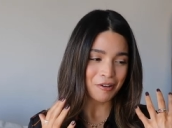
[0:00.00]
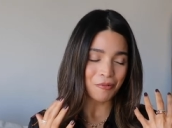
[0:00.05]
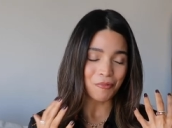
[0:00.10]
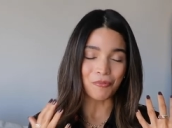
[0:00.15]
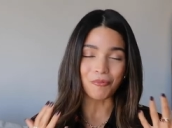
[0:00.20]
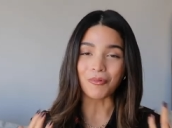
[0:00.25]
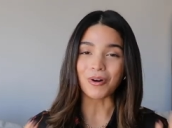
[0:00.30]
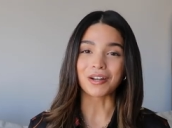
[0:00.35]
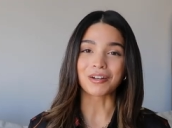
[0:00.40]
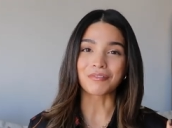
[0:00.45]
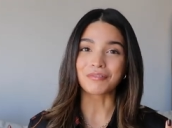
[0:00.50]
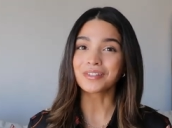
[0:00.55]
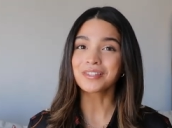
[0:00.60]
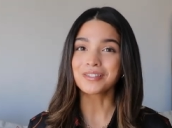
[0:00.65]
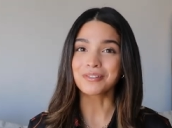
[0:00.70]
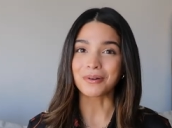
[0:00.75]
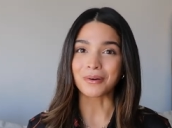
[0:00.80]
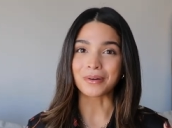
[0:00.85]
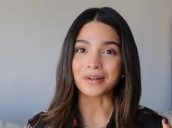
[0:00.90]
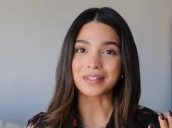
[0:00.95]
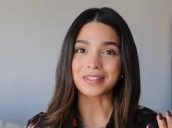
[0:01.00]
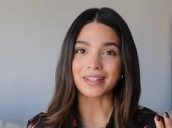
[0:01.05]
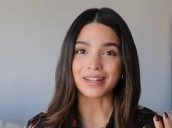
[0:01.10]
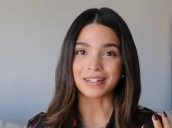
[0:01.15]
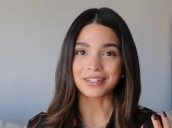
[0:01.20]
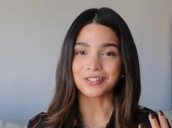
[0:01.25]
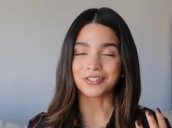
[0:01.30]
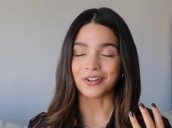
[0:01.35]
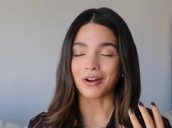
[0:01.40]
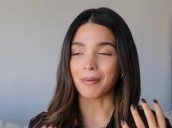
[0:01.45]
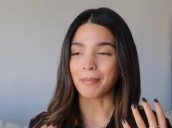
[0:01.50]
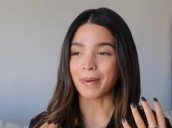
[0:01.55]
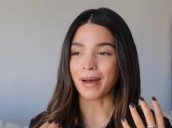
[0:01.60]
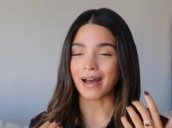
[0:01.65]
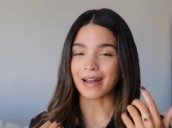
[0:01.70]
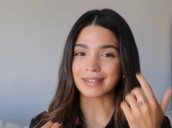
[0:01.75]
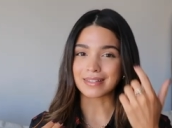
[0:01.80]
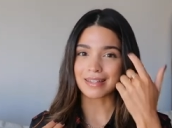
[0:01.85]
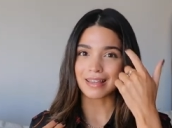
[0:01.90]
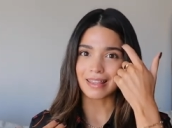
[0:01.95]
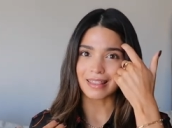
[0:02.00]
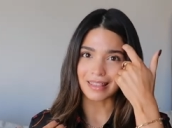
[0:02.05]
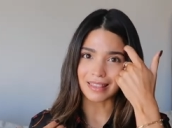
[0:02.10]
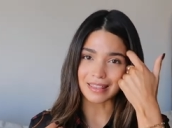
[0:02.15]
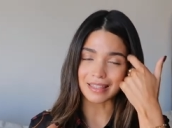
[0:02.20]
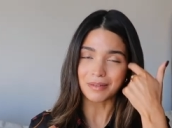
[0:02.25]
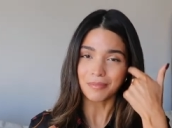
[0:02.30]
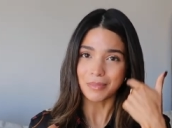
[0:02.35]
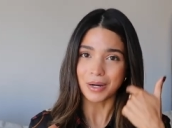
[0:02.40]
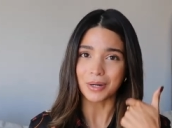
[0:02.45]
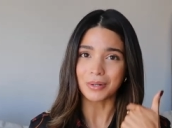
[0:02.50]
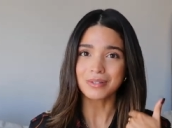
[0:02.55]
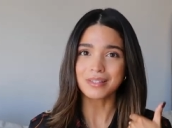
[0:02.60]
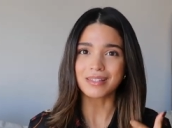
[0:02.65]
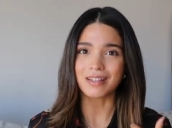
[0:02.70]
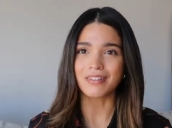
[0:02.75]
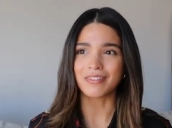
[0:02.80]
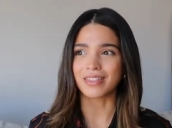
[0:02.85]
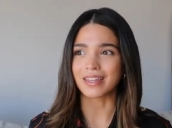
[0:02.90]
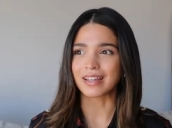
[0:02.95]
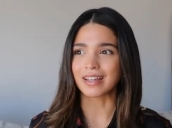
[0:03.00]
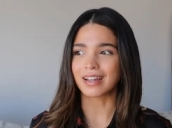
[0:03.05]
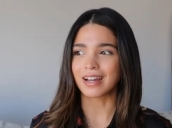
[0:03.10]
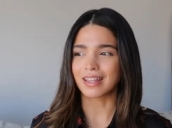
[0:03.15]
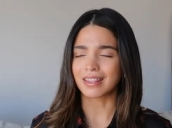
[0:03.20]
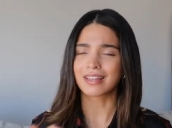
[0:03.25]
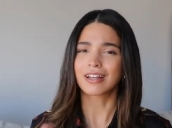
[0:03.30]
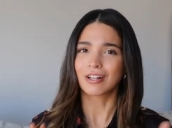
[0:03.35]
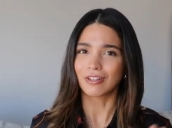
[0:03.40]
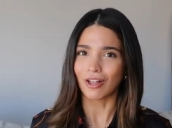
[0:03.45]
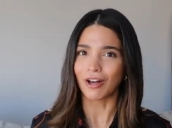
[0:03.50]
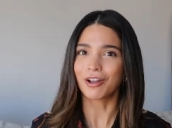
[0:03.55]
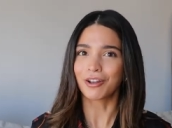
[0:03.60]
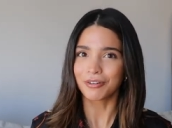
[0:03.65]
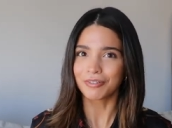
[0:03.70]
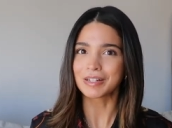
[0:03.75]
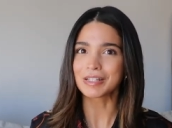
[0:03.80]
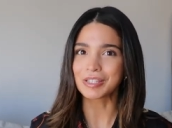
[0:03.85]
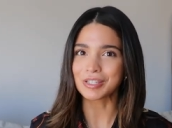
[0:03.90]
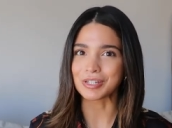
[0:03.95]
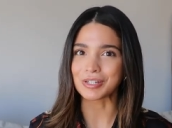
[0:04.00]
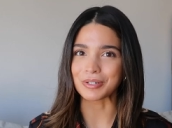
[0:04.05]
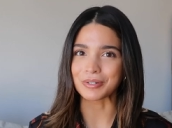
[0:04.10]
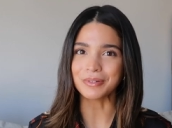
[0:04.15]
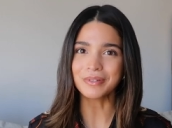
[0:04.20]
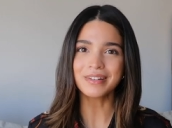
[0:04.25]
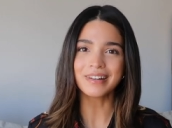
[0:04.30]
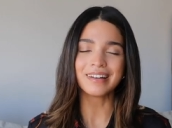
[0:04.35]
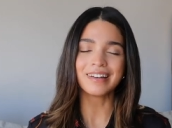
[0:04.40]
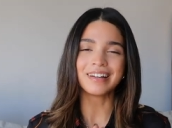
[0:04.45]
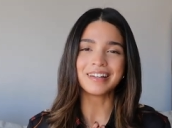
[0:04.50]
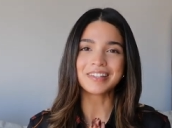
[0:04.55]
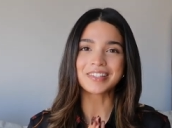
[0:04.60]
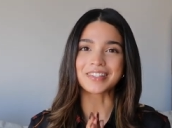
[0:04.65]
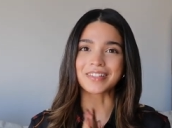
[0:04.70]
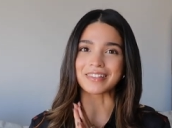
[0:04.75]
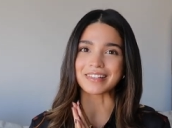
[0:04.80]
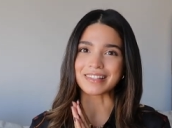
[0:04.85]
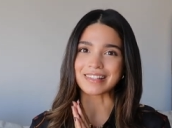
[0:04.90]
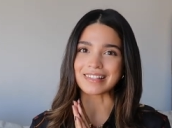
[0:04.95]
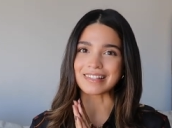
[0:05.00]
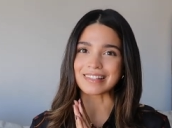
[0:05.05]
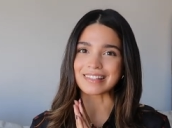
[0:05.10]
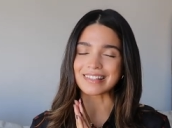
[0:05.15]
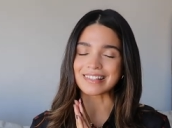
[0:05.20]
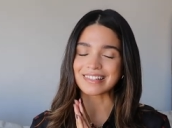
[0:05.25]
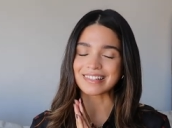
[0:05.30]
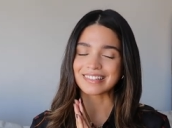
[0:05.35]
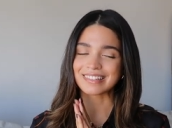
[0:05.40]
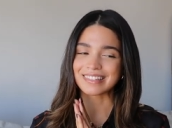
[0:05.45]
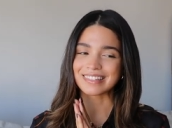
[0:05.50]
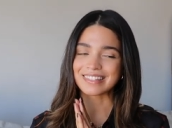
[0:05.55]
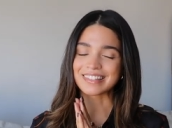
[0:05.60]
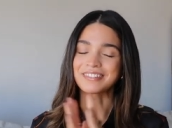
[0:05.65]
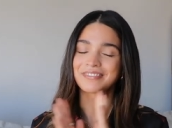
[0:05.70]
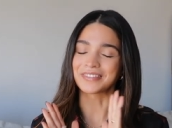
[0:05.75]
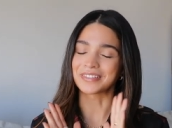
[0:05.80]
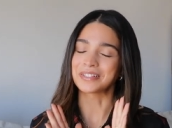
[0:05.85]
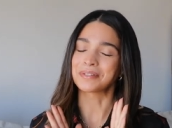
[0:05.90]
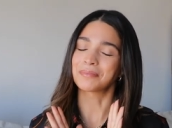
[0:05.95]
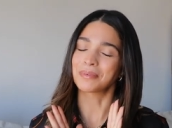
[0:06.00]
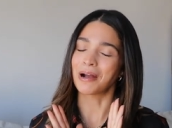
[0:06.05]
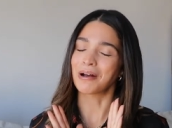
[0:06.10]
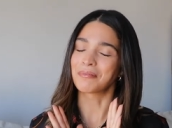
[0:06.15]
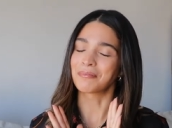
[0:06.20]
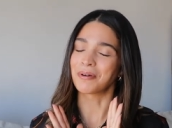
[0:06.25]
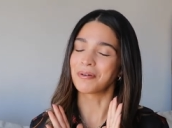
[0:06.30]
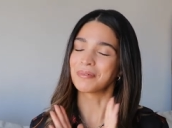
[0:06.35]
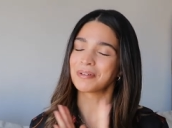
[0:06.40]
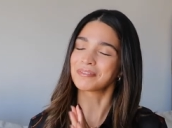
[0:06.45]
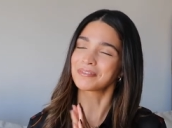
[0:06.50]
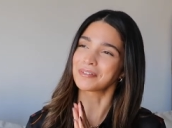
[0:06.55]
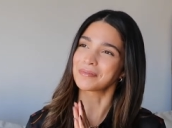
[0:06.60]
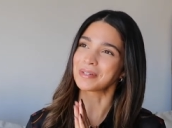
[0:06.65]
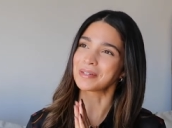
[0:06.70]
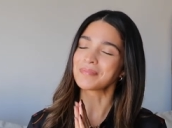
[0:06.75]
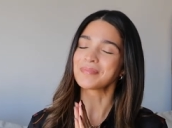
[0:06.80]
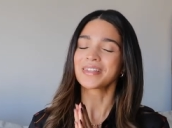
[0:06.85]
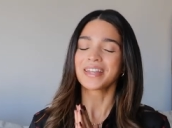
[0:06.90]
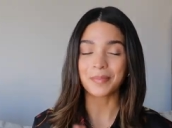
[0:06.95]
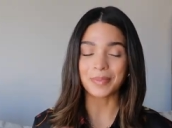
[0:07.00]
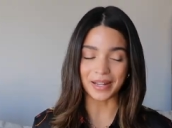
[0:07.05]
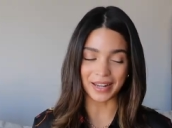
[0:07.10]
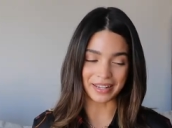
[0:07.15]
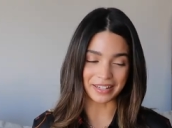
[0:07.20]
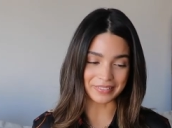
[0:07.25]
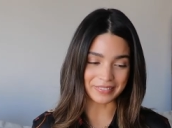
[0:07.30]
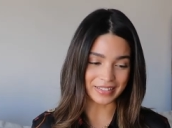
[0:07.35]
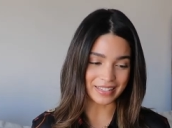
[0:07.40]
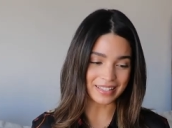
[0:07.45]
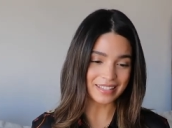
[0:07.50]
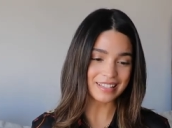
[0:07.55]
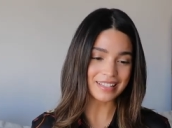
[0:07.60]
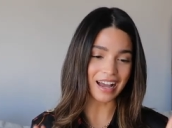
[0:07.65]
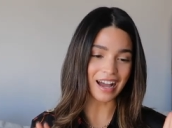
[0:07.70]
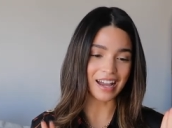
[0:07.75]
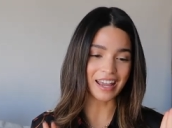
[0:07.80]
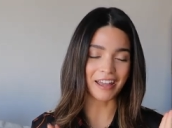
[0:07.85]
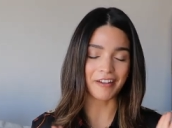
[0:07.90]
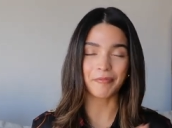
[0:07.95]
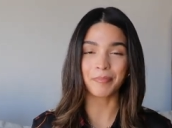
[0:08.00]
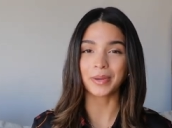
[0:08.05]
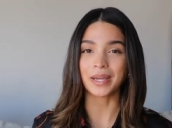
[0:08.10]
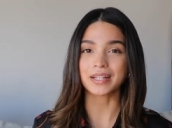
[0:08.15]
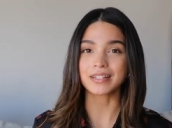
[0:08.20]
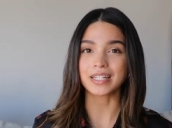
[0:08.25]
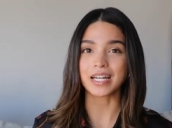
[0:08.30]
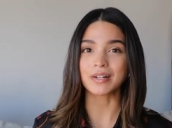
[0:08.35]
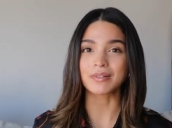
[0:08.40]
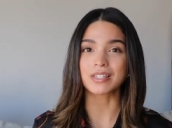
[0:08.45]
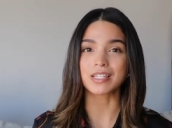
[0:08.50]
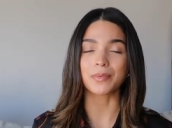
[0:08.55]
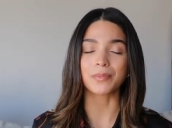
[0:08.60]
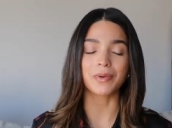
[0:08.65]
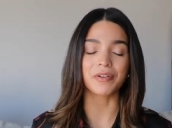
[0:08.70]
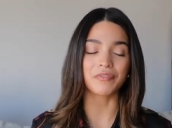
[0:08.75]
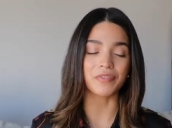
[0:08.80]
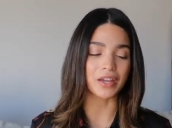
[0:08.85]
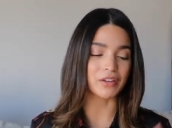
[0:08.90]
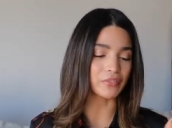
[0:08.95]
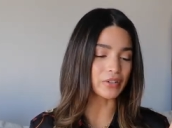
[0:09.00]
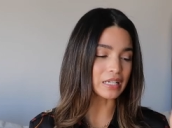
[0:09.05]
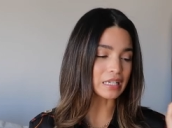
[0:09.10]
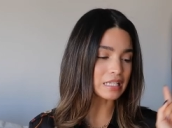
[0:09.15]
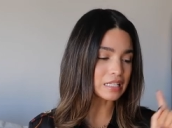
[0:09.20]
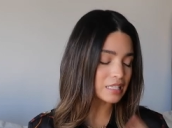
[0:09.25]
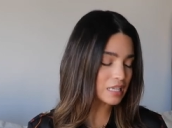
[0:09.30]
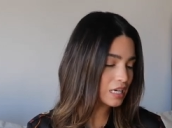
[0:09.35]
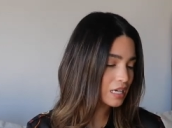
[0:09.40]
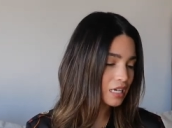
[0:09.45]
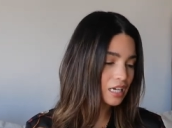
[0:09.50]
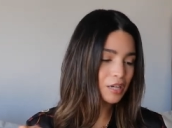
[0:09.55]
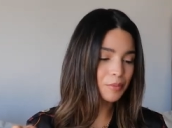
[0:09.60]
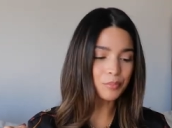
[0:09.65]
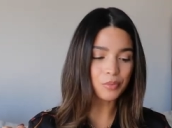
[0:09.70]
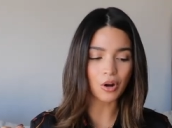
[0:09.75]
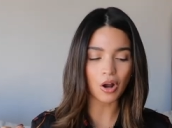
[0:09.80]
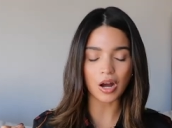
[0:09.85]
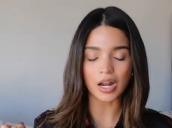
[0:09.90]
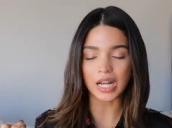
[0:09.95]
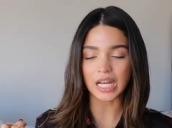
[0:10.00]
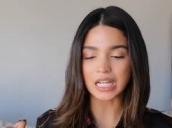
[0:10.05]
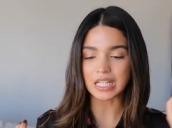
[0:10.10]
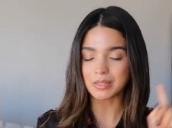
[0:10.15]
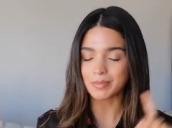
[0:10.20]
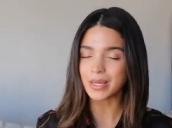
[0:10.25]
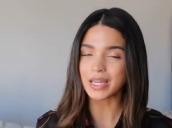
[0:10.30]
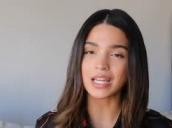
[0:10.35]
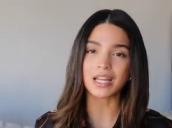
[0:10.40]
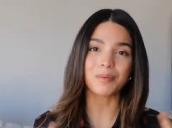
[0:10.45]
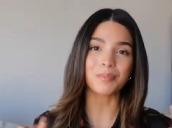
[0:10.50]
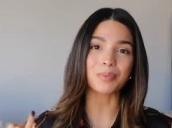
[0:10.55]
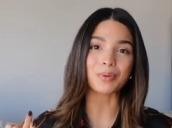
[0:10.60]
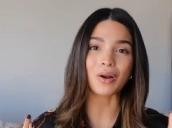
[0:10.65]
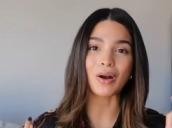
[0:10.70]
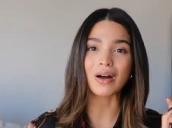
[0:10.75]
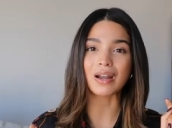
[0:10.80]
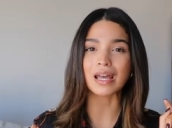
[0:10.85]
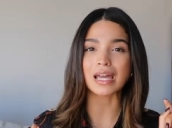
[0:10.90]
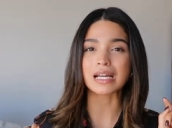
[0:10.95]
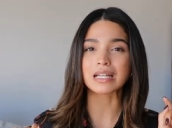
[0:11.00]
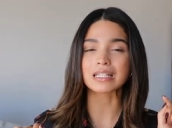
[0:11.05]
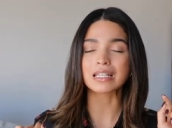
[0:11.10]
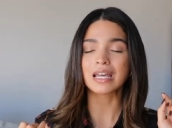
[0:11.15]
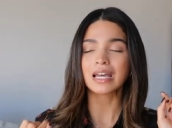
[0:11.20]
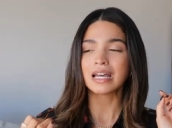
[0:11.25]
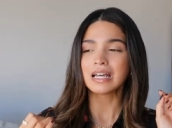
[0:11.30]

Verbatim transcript: one of the stores that I shop at the most. I think I think a lot of us do. So this is it's a really proud moment for me. But anyways, I have picked out some of my favorite skincare products, makeup products,